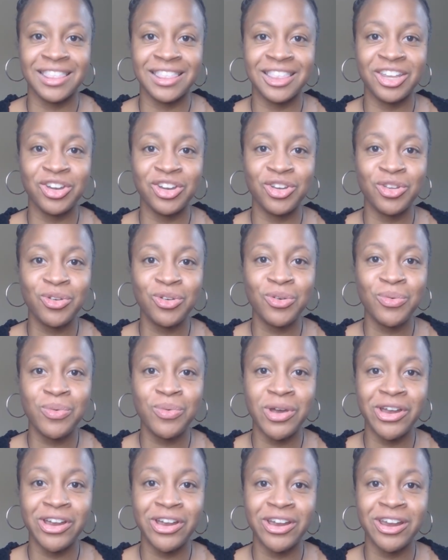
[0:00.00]
The new
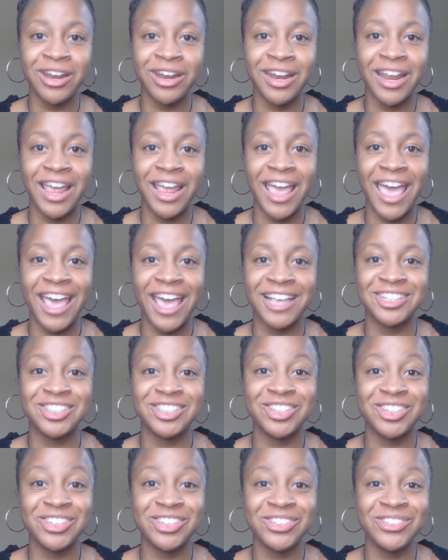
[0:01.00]
word
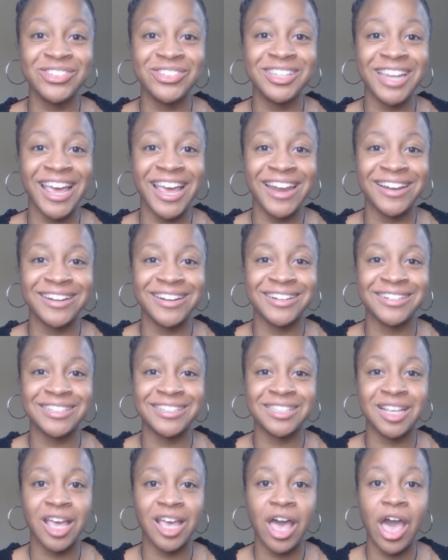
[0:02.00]
has two letters,
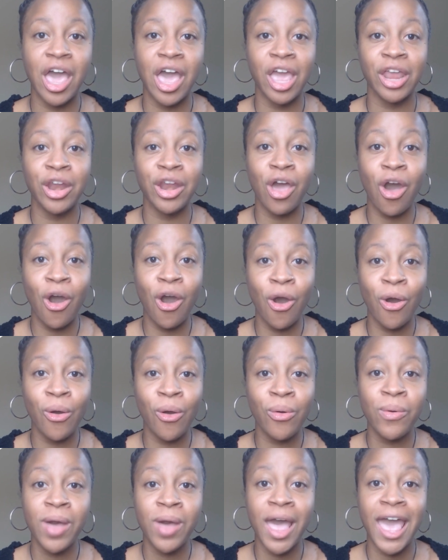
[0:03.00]
an
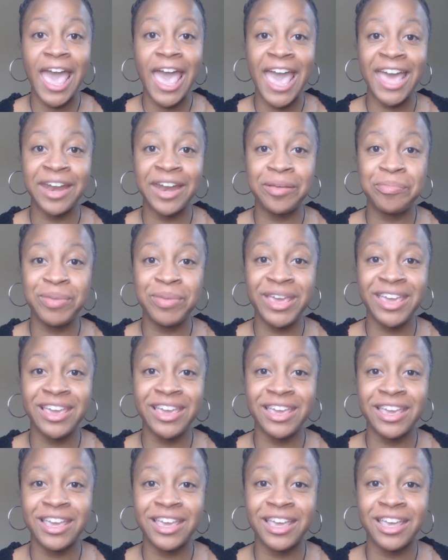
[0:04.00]
O and a
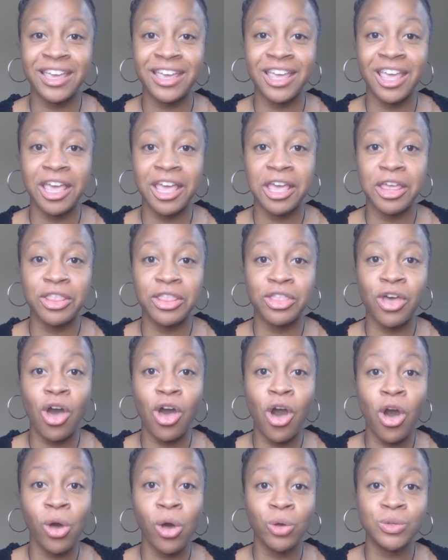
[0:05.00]
B. The
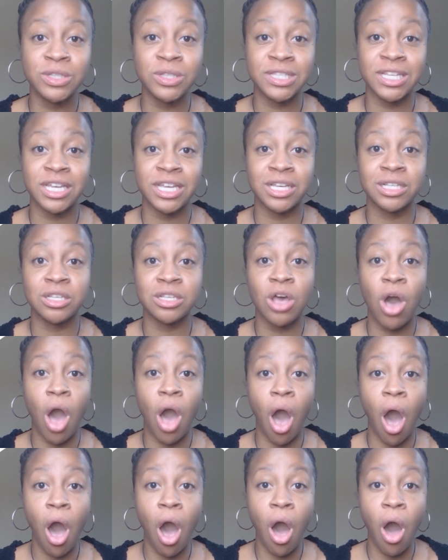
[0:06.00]
O says
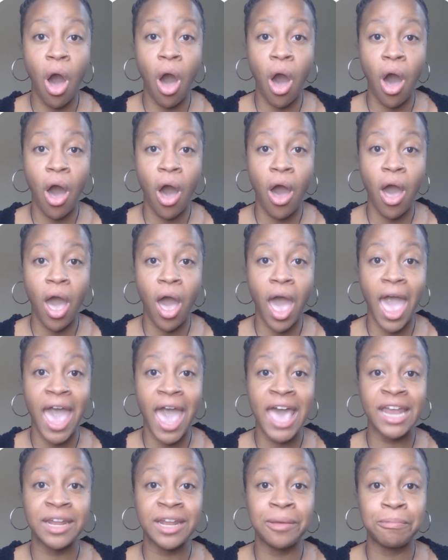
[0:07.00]
aw
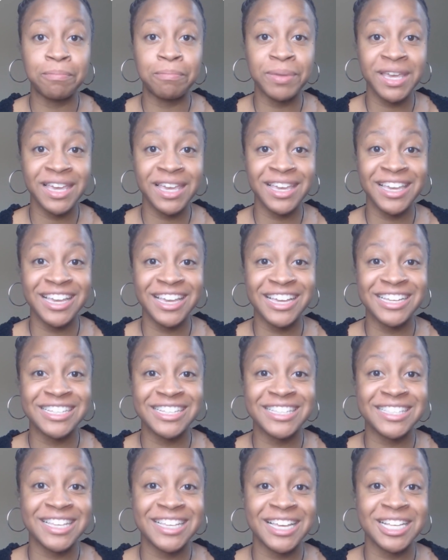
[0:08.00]
and a B
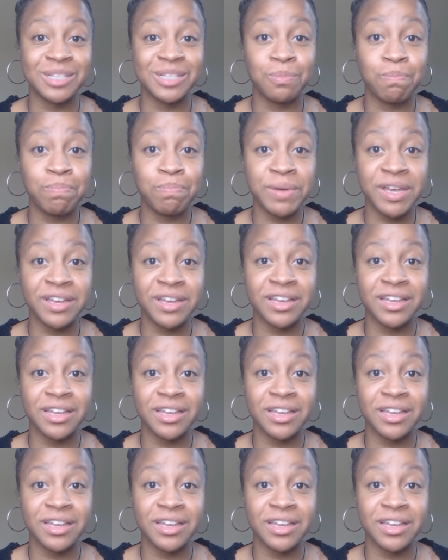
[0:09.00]
says b.